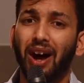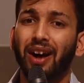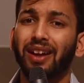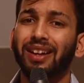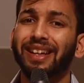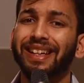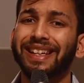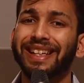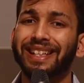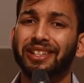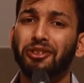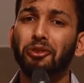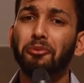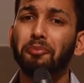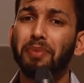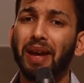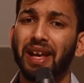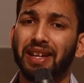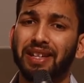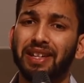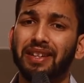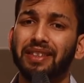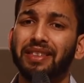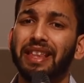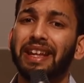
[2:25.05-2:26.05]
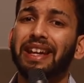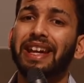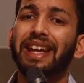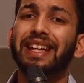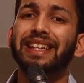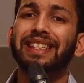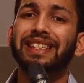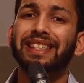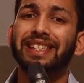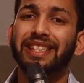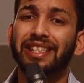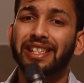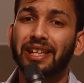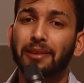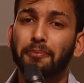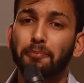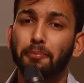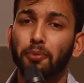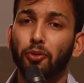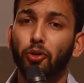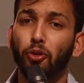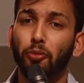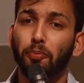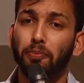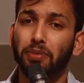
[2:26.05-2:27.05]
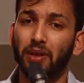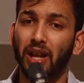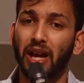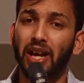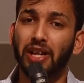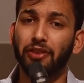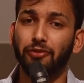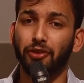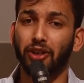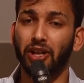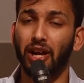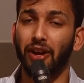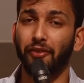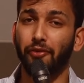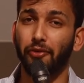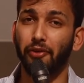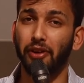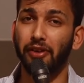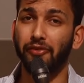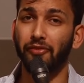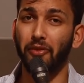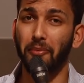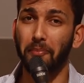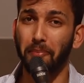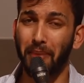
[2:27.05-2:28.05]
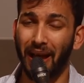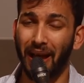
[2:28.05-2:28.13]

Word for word: are little better than a simple blind recovery from